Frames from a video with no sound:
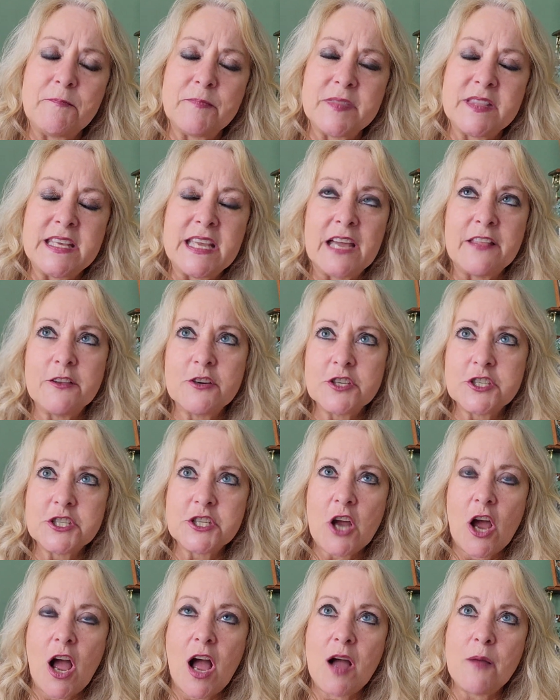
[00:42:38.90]
the other
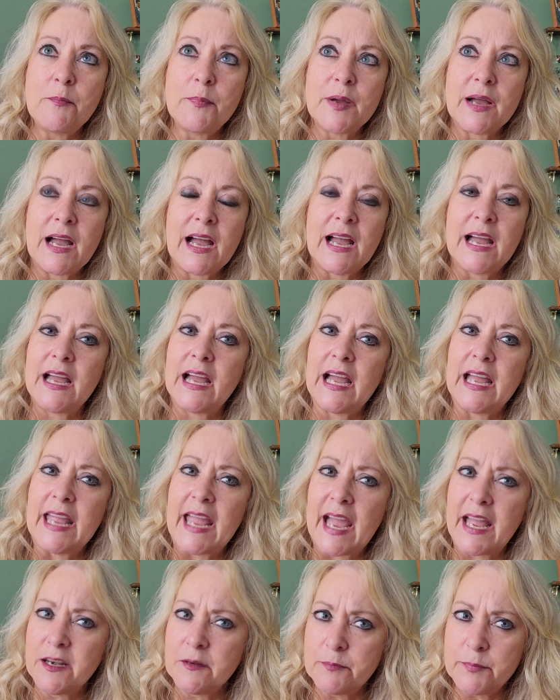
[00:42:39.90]
shop, I
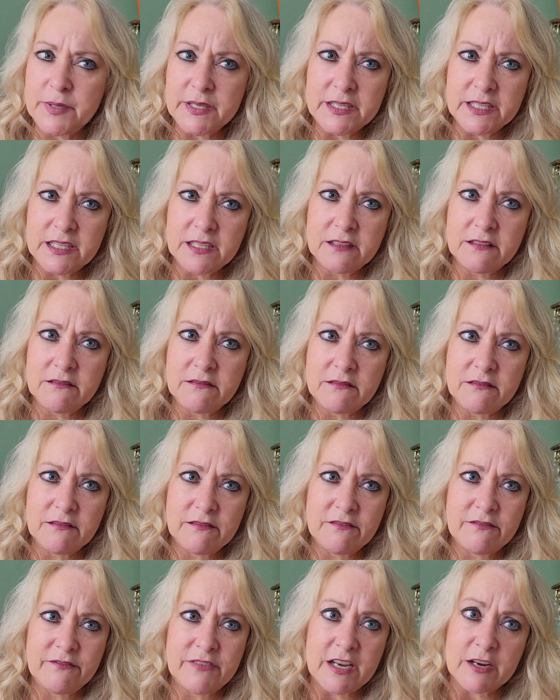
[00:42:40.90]
hadn't been in
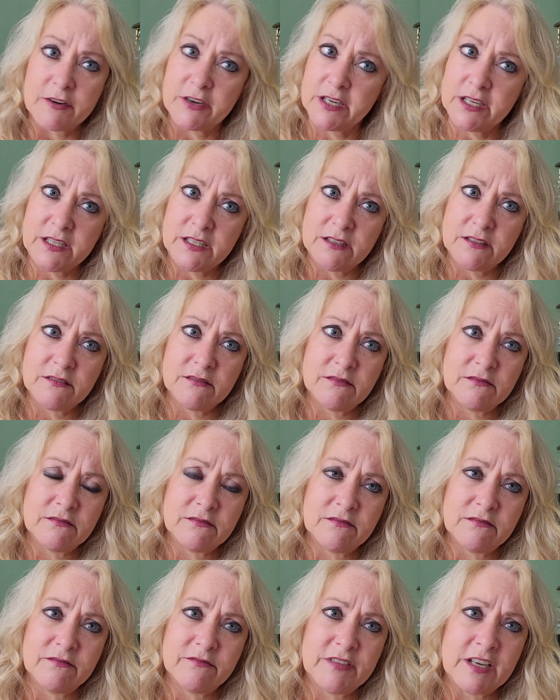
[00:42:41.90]
very
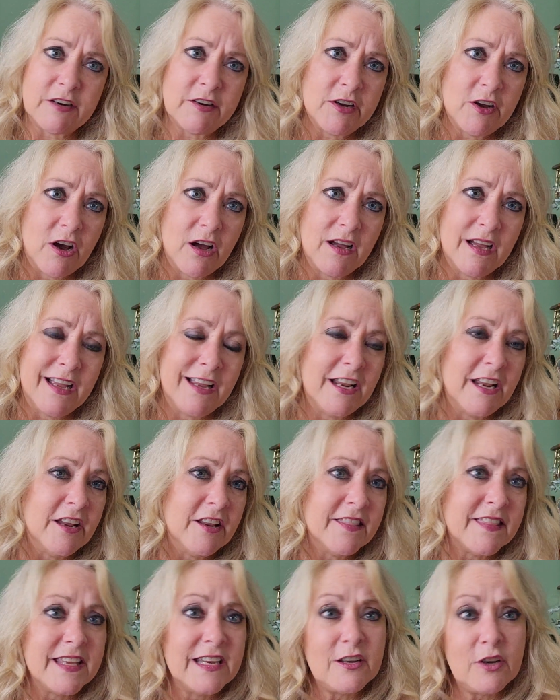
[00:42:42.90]
I
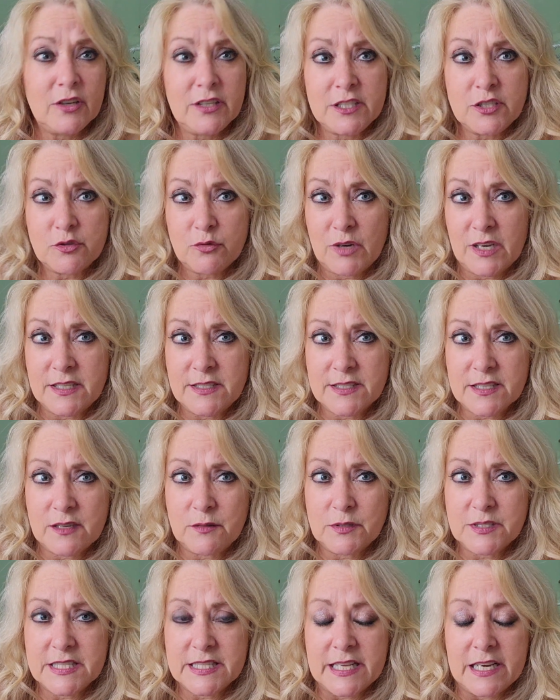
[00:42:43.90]
think only twice I
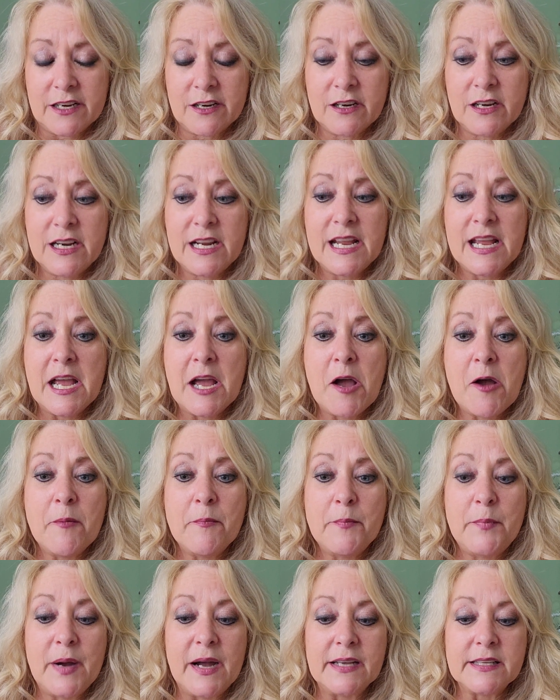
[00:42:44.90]
was there.
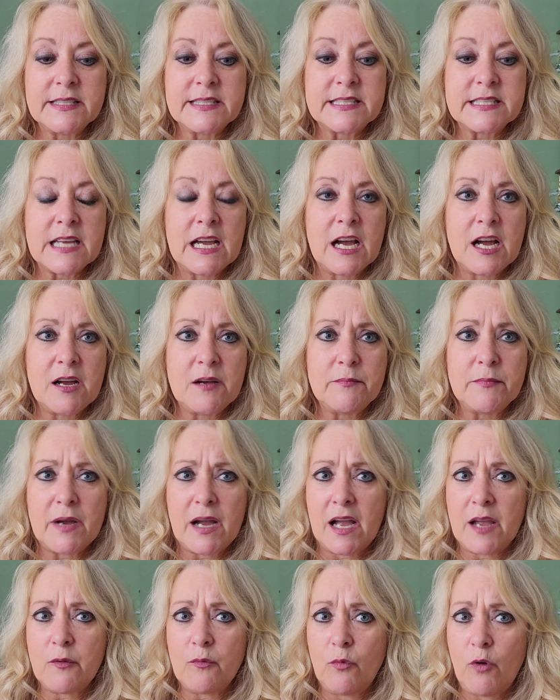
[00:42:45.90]
But
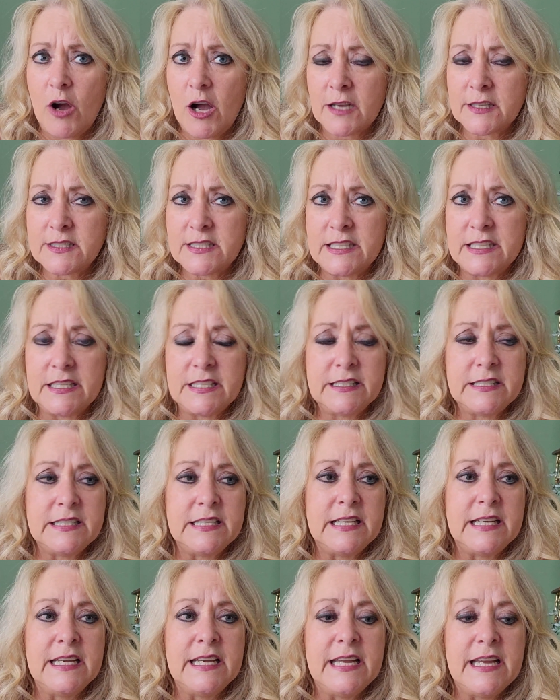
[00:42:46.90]
I walked in,
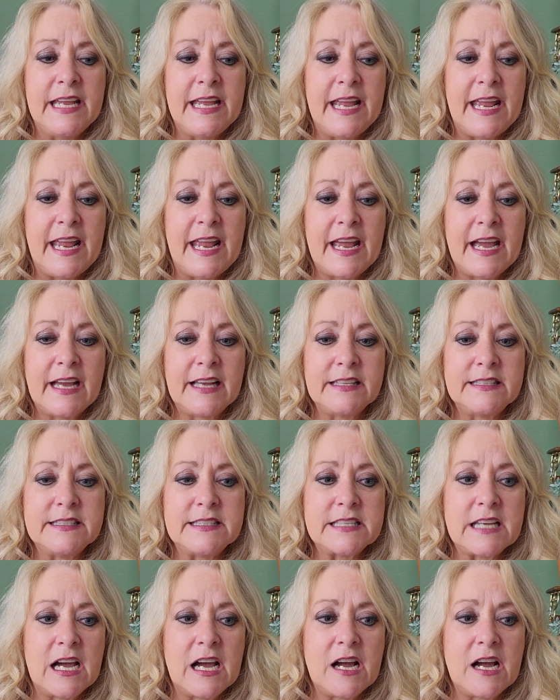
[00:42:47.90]
and